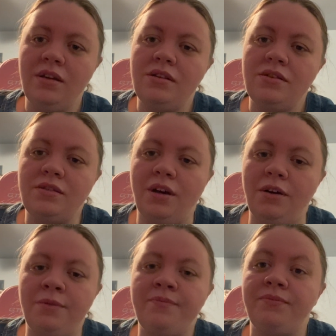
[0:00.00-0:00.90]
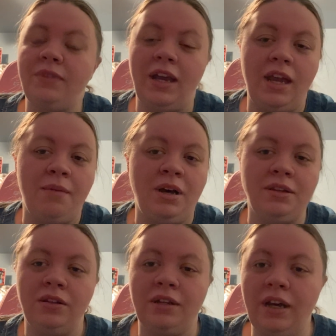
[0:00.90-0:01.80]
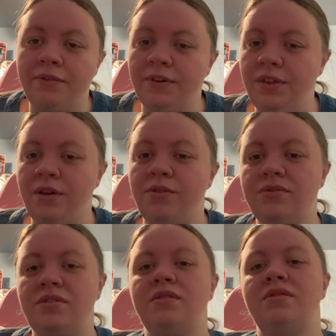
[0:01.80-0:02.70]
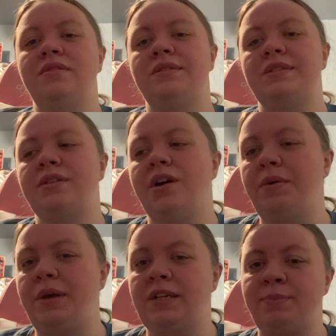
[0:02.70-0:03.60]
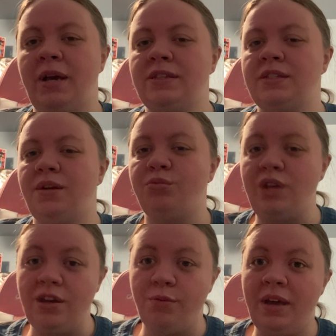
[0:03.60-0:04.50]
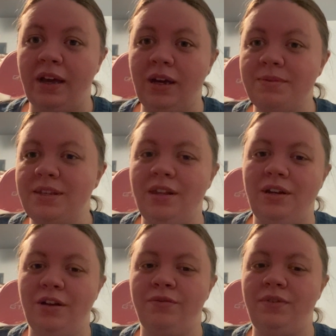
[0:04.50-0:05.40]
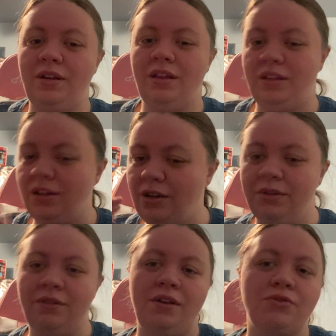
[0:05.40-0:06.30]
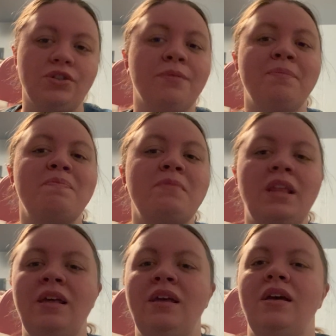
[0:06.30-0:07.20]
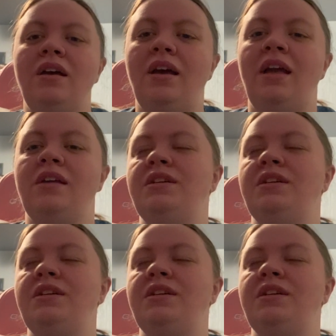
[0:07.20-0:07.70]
So I am on the lookout for those. So expect some Wii U pickups in the in the future. And